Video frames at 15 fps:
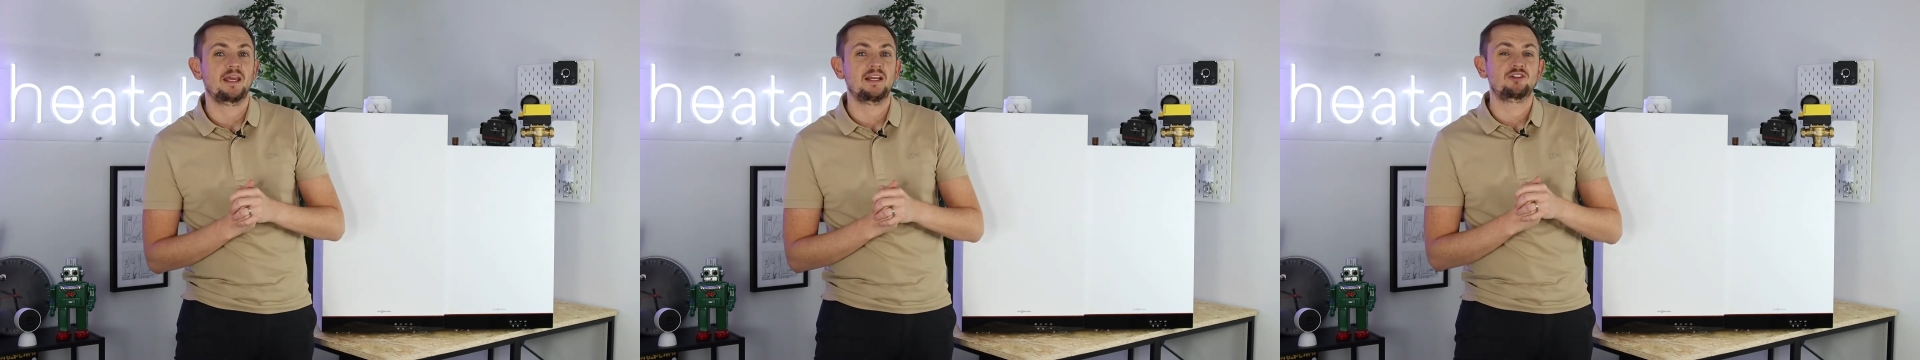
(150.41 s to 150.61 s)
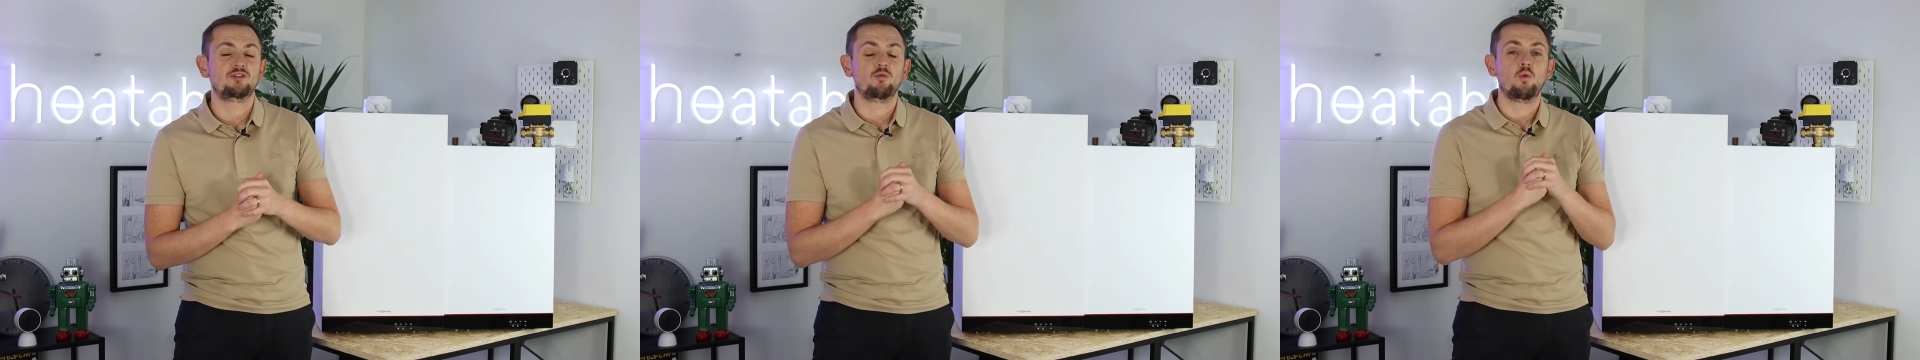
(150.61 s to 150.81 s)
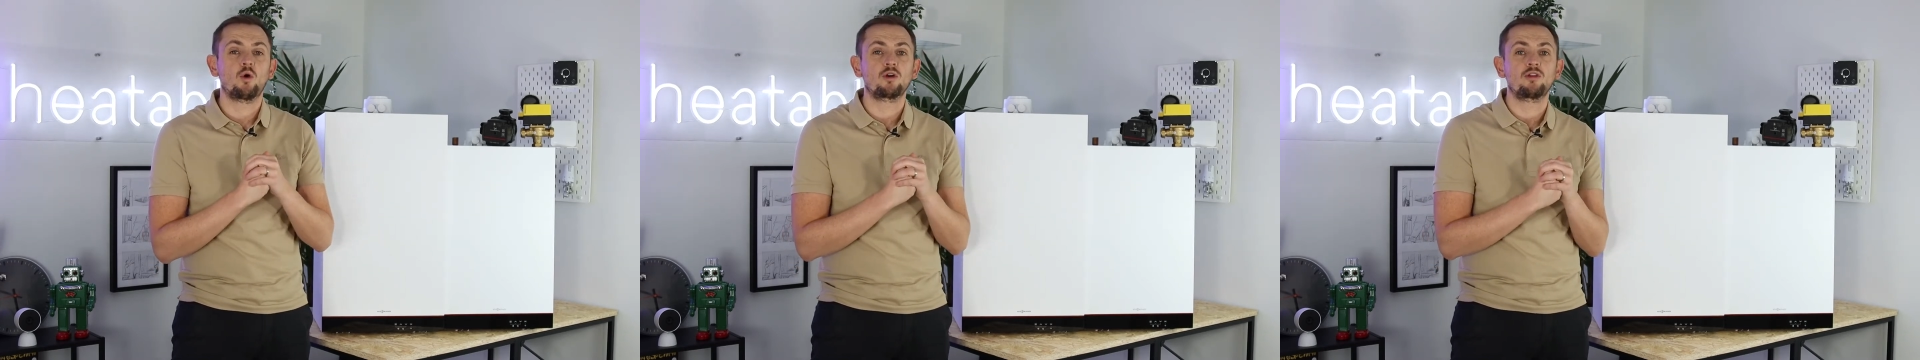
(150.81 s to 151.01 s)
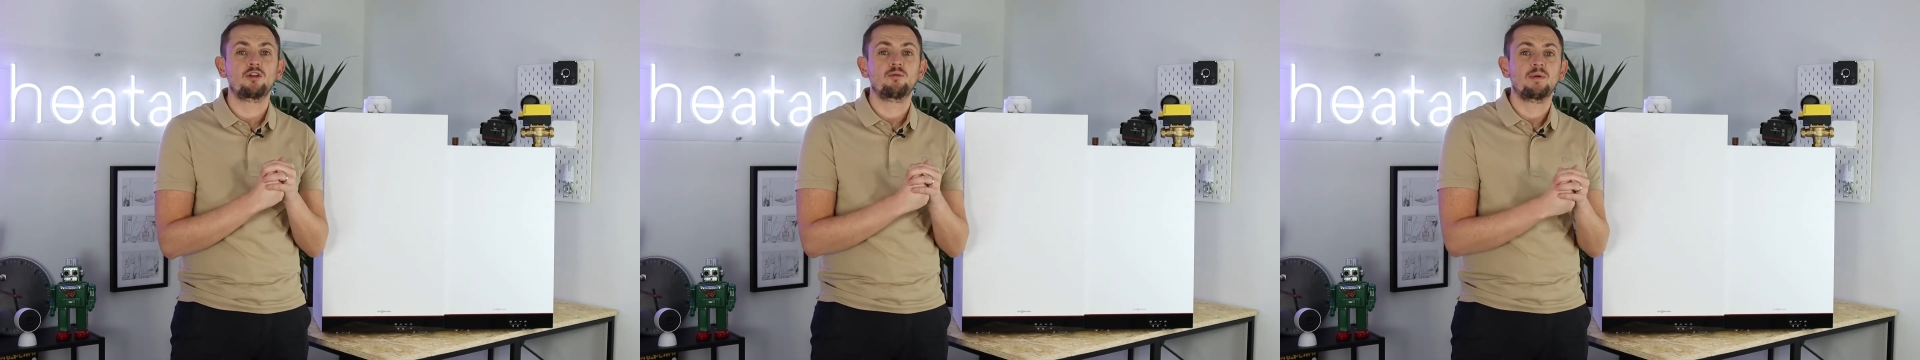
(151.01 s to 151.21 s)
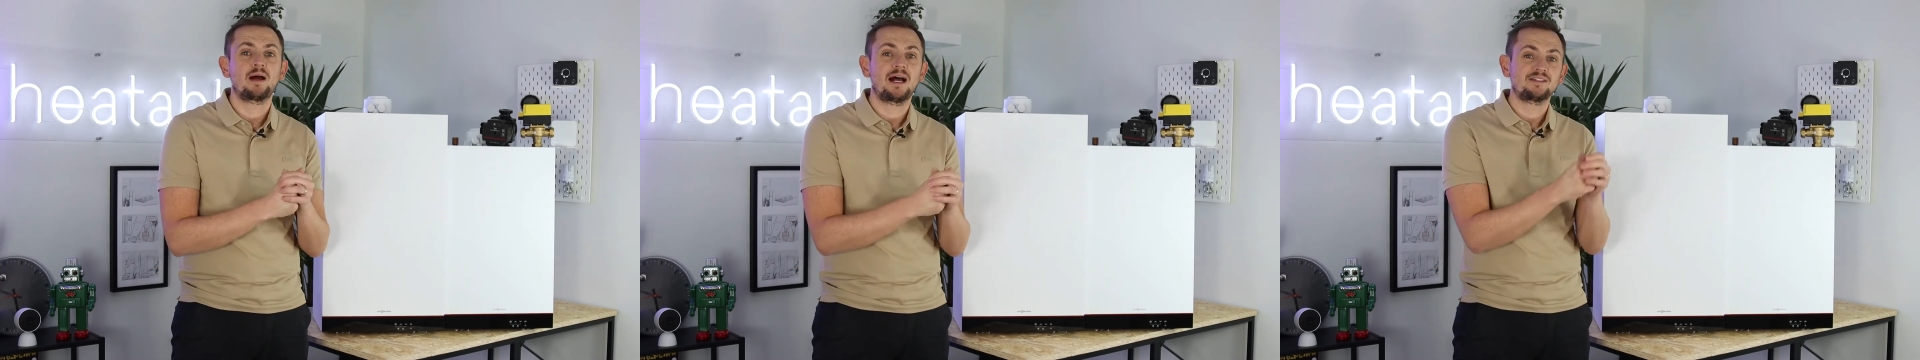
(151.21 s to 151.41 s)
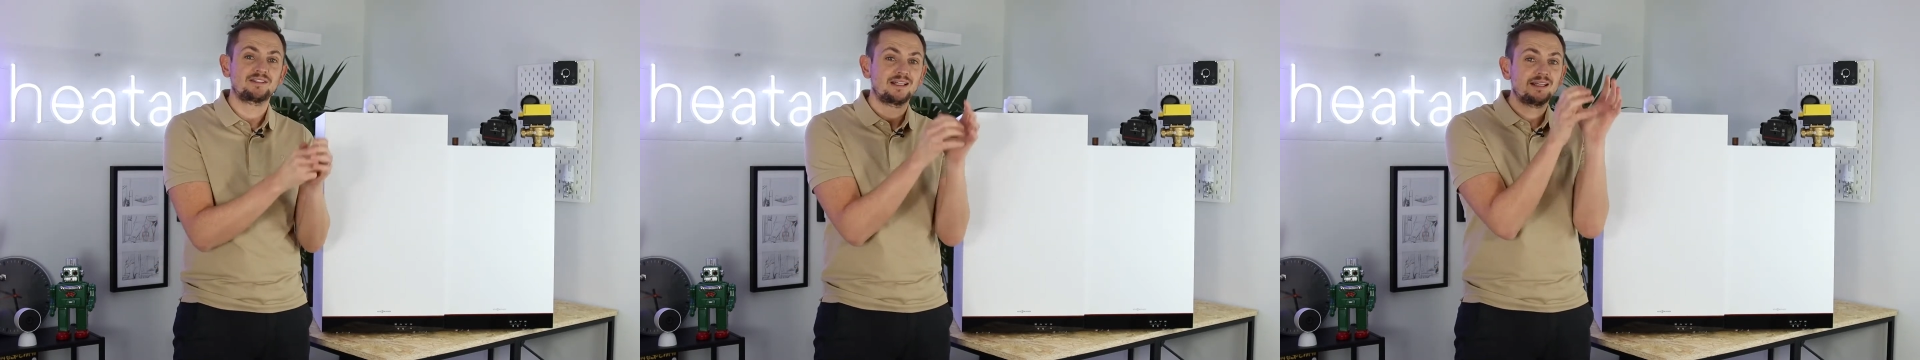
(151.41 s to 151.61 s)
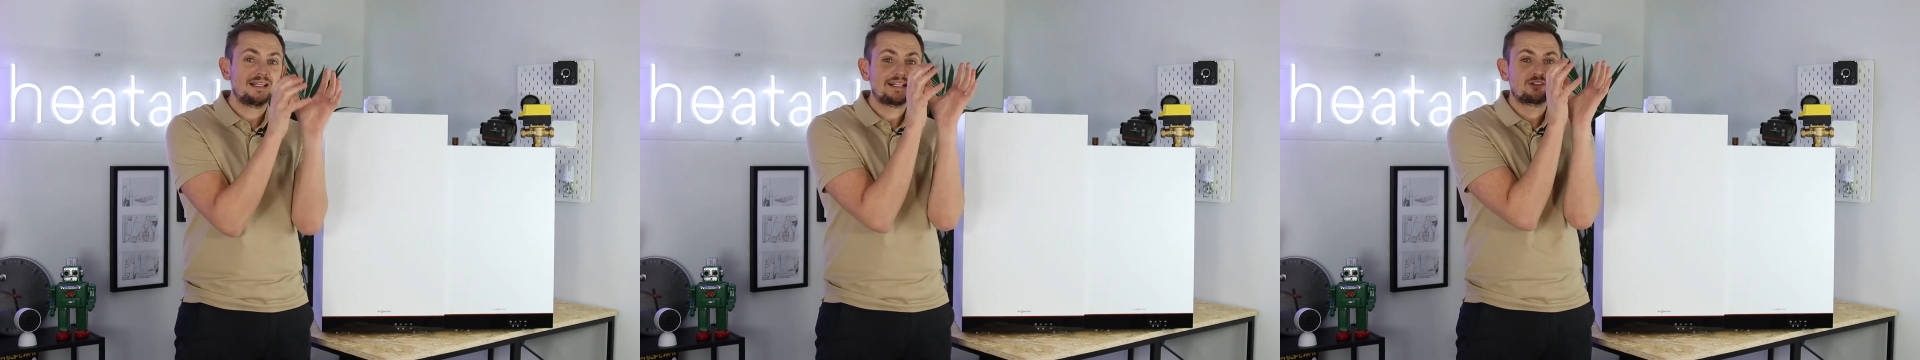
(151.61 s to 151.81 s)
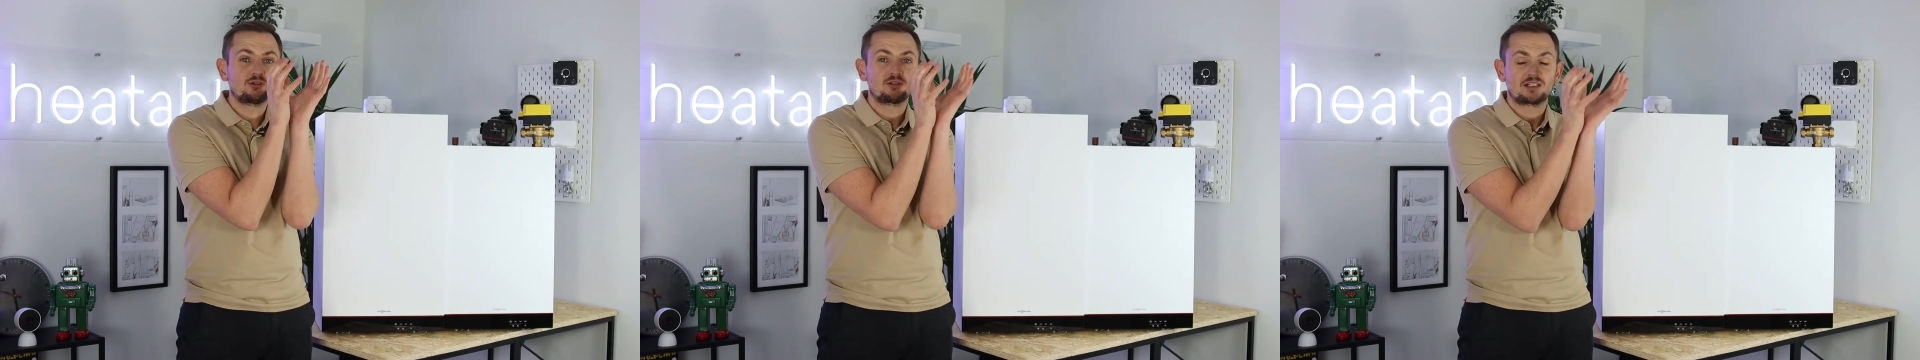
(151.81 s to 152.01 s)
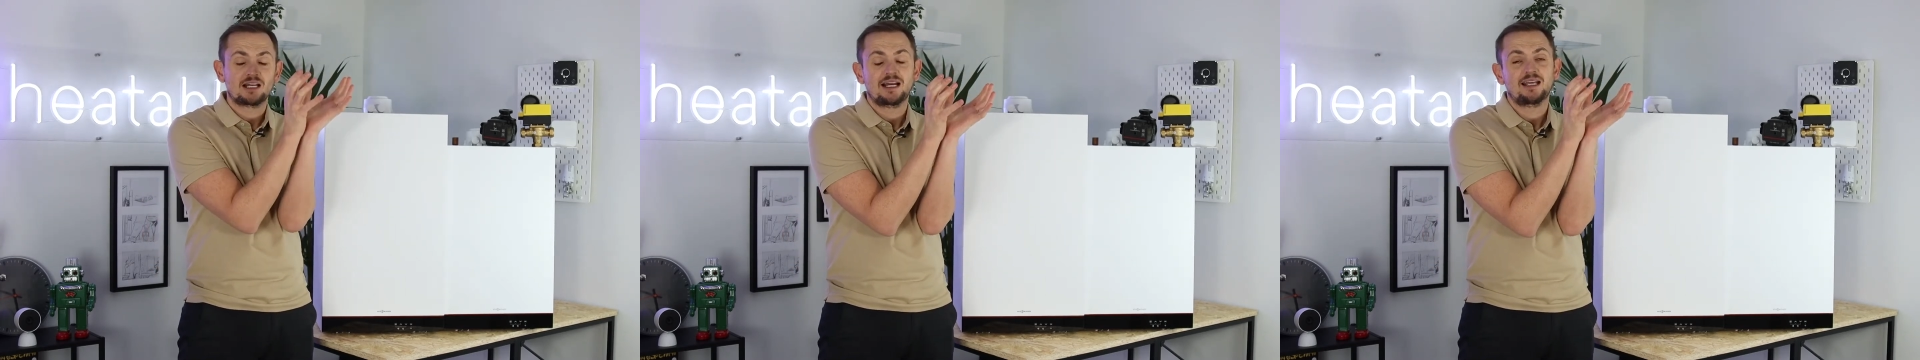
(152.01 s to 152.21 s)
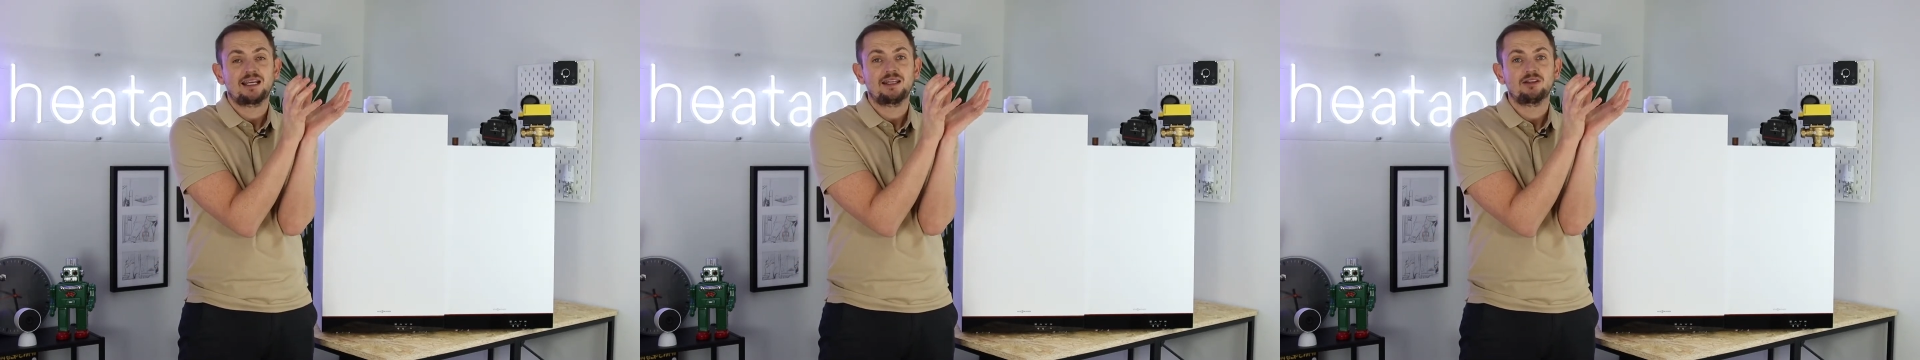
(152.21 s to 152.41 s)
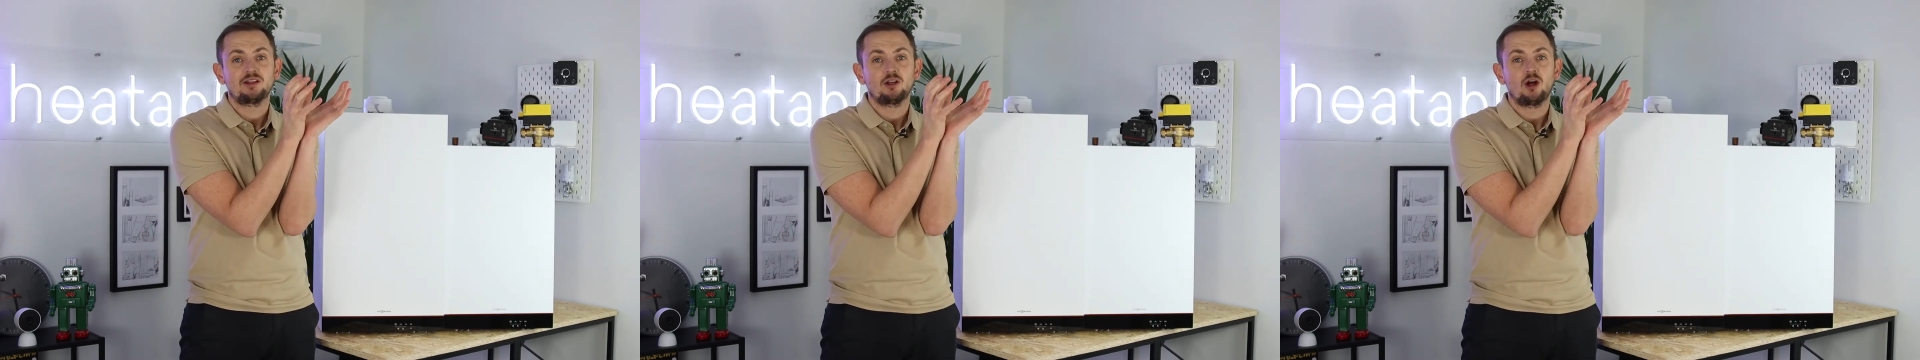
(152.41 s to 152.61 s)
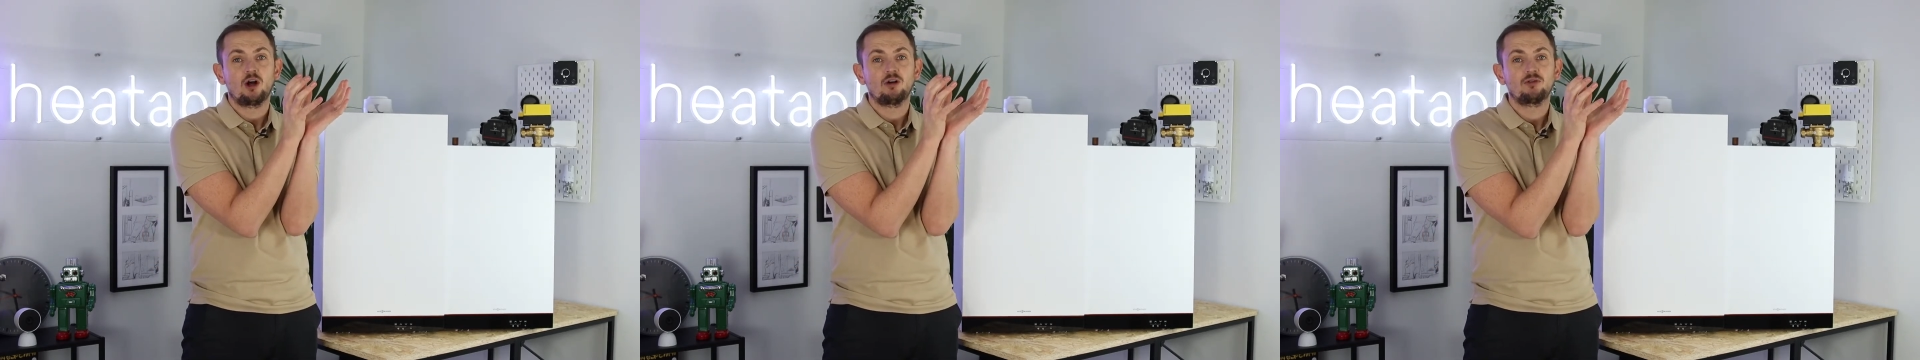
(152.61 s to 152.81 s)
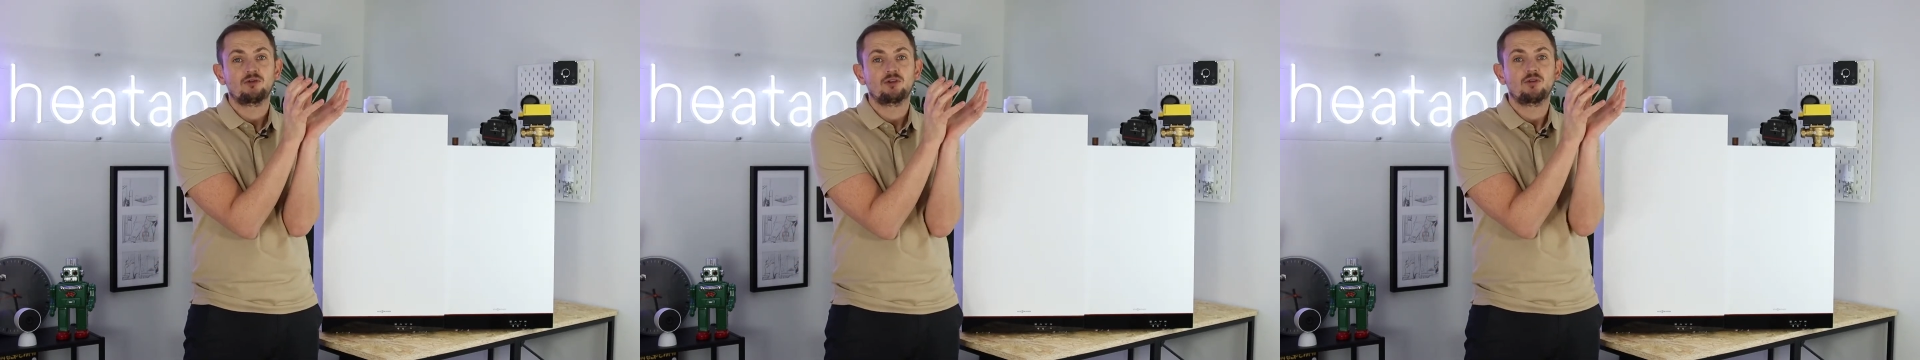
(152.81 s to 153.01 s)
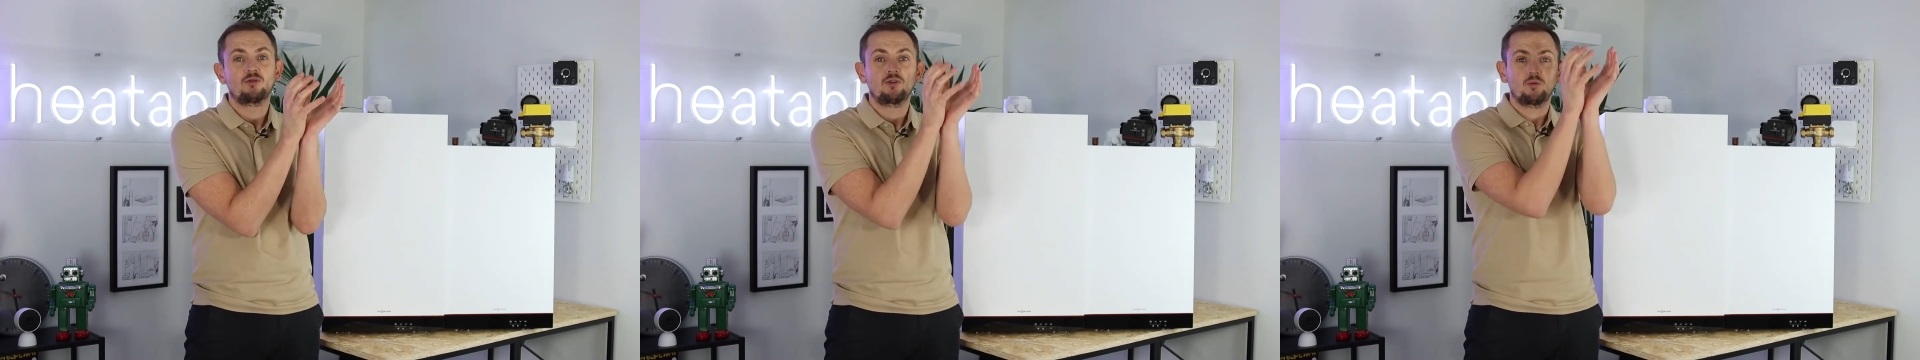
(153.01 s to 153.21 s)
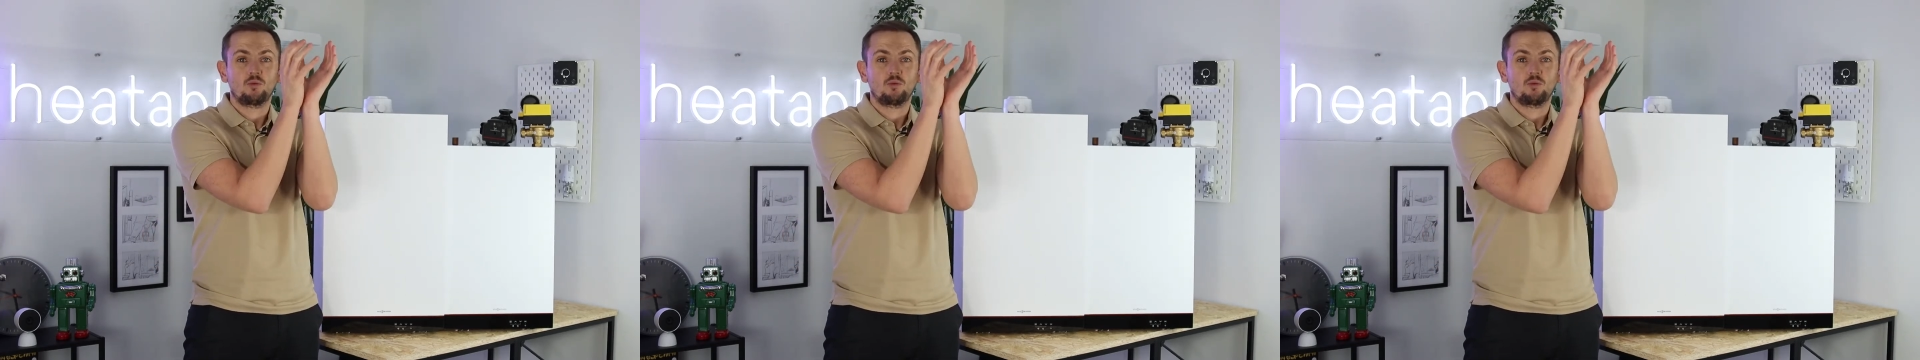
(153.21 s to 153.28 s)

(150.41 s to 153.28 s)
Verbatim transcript: is one of them has a little tank in the loft